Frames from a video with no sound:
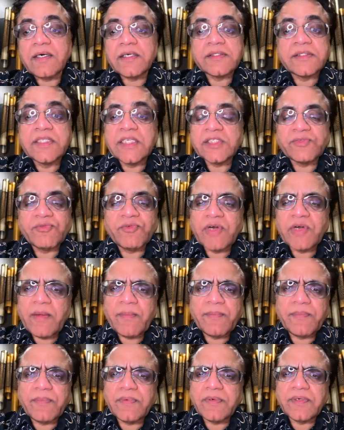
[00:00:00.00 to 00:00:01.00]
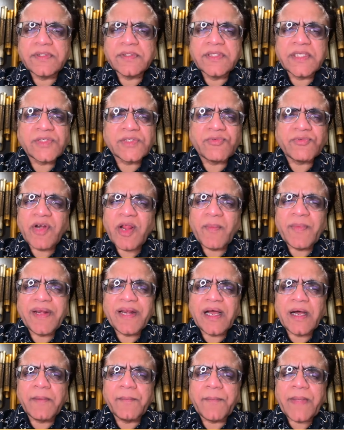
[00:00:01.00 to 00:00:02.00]
This would have been
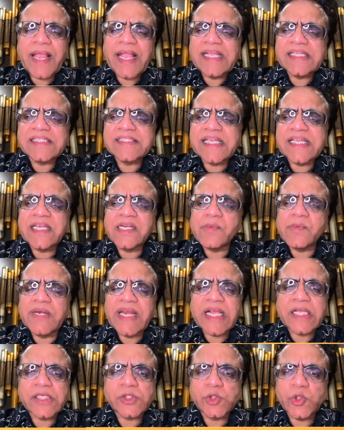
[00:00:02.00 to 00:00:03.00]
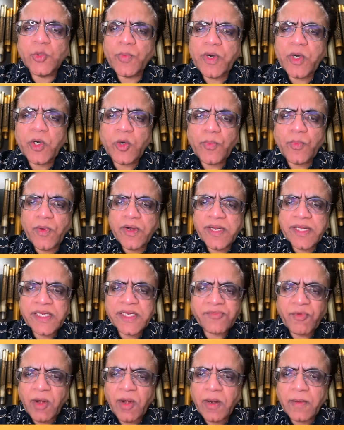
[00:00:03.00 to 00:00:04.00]
amazing. It'll be like a super duper hit
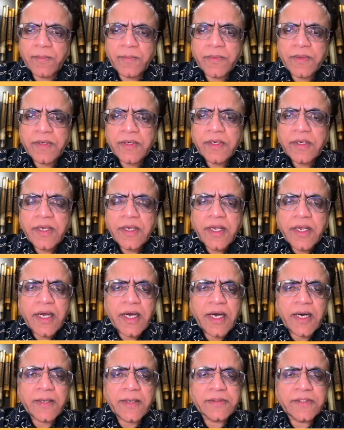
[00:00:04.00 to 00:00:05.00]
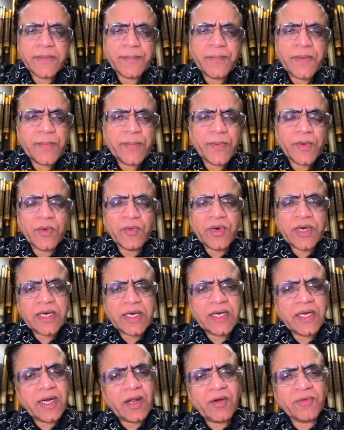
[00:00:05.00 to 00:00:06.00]
film. The people
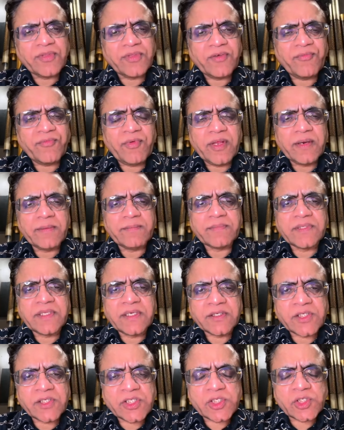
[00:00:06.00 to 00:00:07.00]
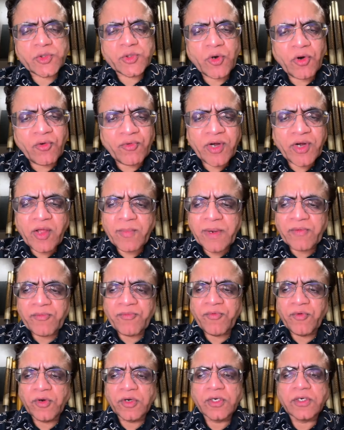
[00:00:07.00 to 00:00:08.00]
would love the film. The show would have been
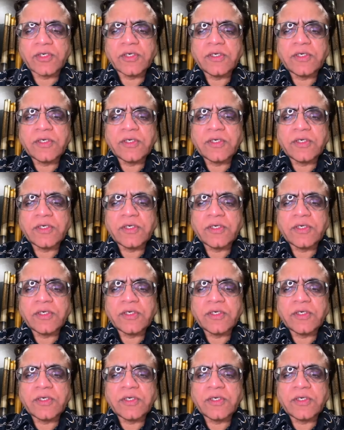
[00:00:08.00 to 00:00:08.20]
full,